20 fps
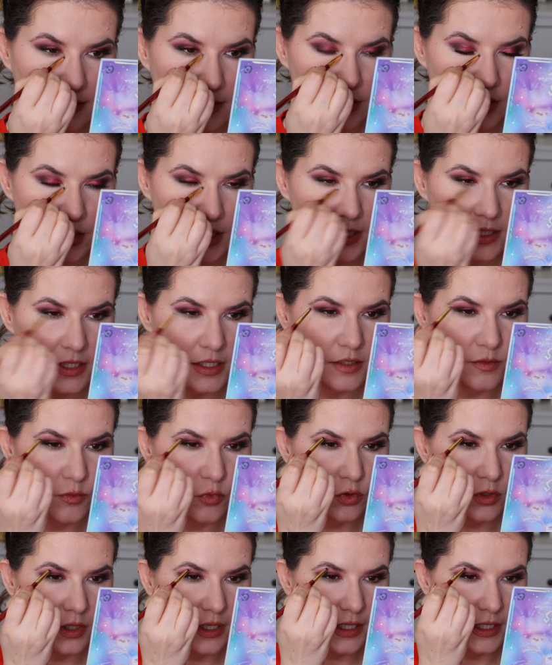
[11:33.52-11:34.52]
This shade is
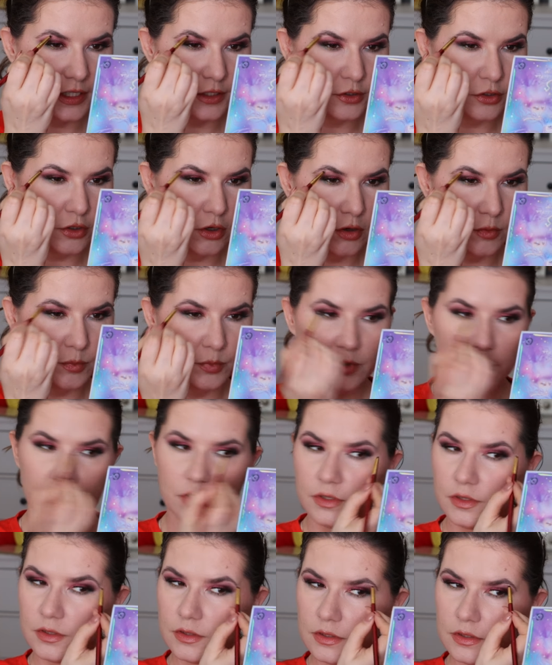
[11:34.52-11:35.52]
more like a
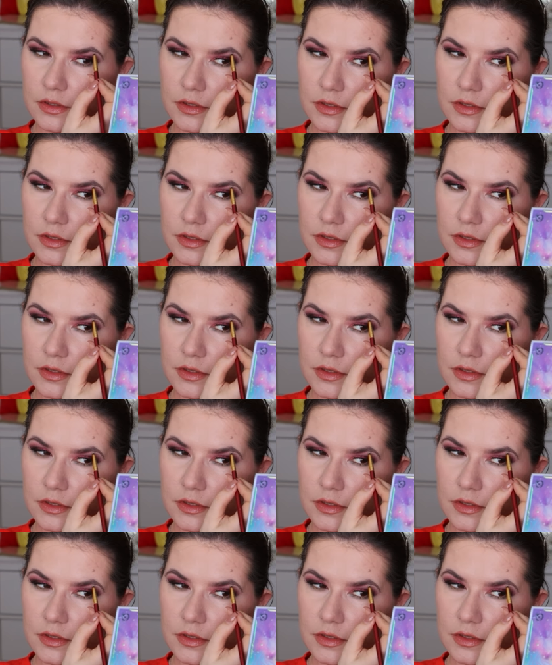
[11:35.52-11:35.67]
topper.